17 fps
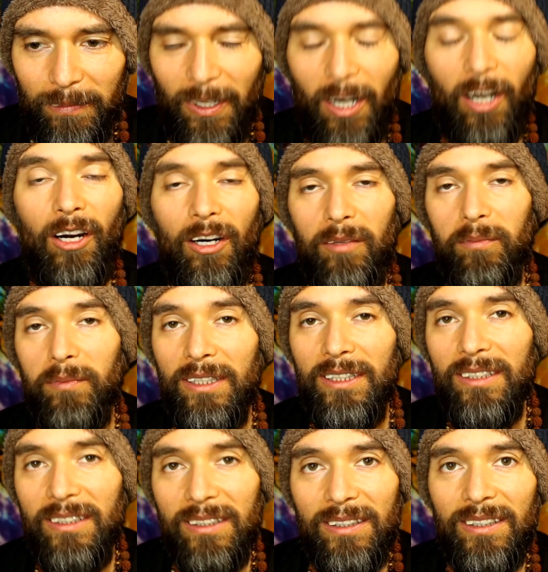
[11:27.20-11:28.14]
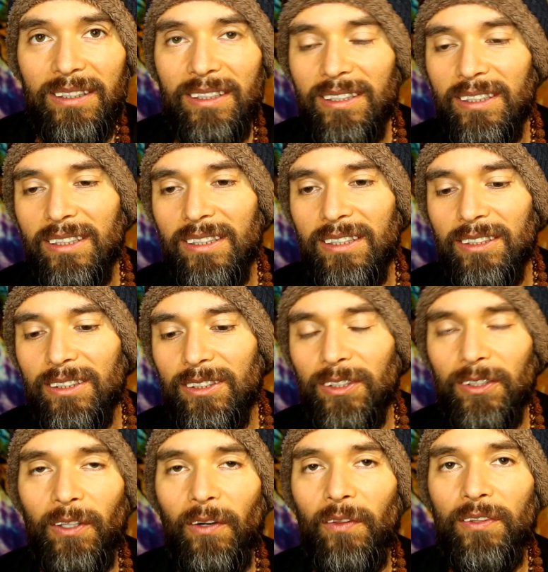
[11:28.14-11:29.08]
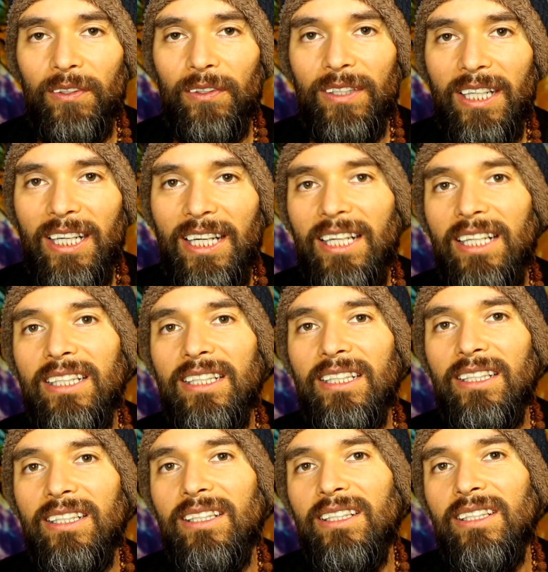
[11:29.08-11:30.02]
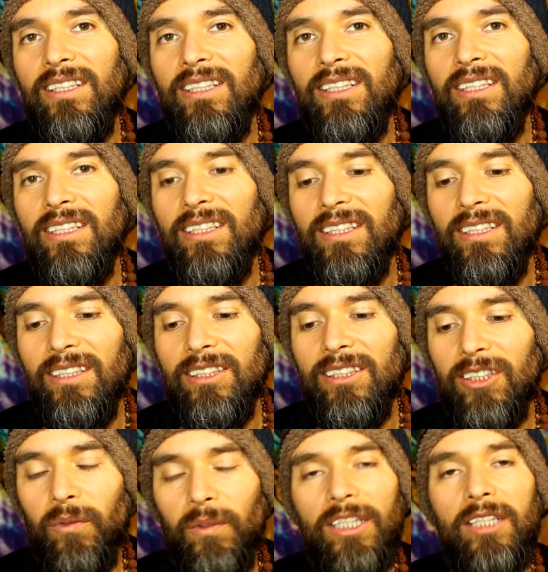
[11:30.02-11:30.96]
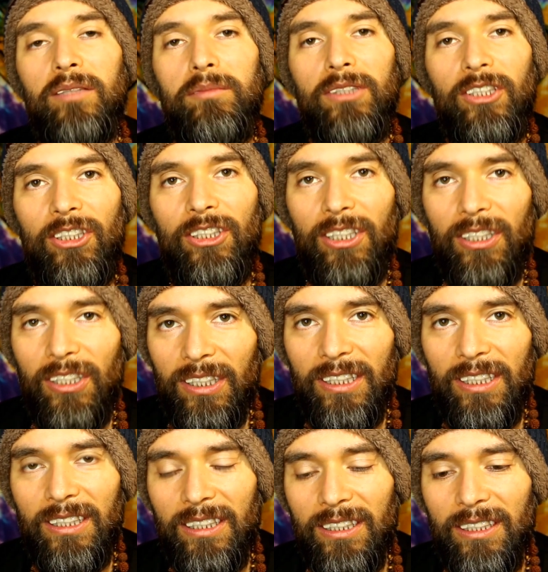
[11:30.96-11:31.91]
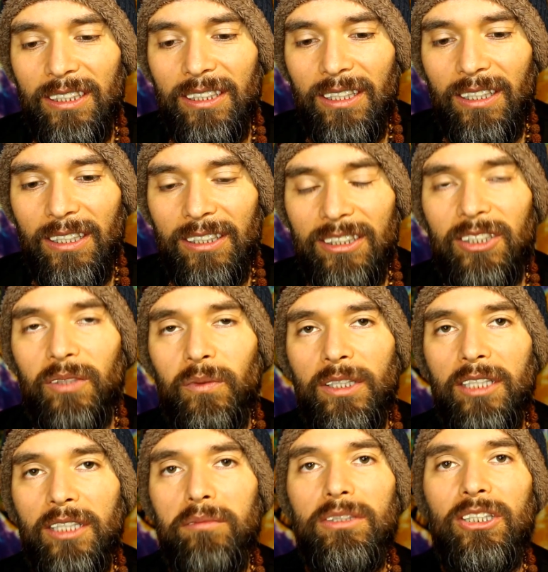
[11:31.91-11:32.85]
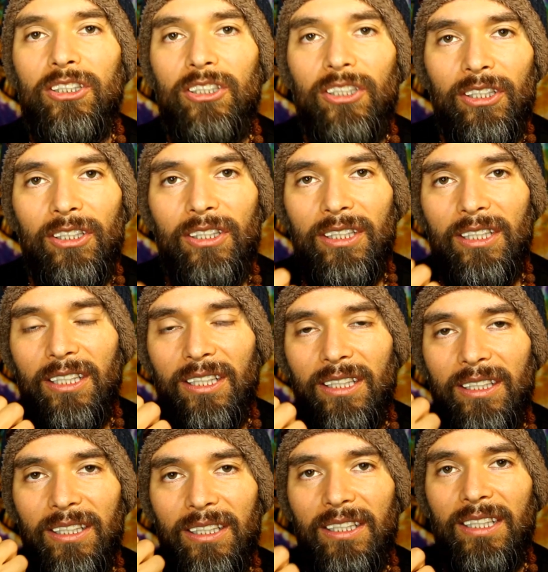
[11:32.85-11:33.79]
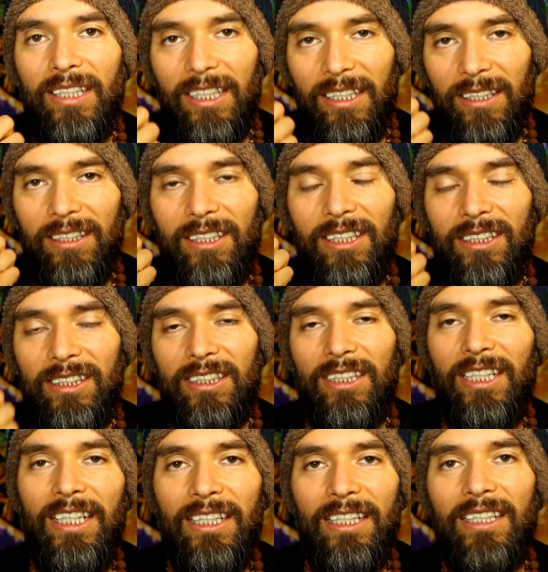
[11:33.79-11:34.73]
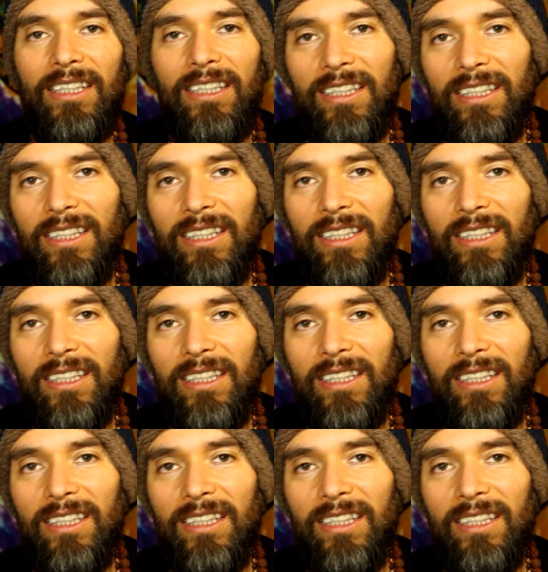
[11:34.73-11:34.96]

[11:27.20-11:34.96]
karma, to go through that, so we can mature. So we can mature in the state